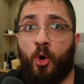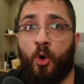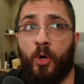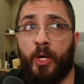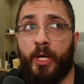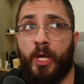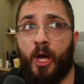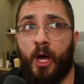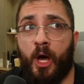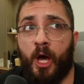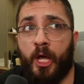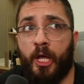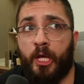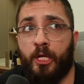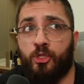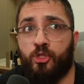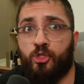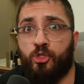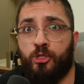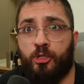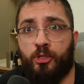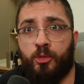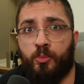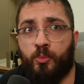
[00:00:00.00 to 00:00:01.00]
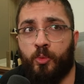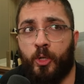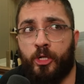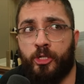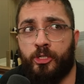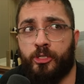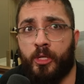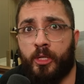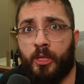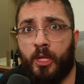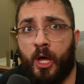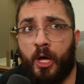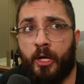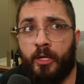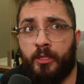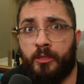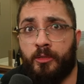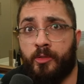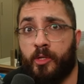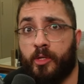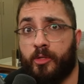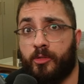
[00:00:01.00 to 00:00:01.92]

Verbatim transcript: Oh yeah, I assume. Where's the lie in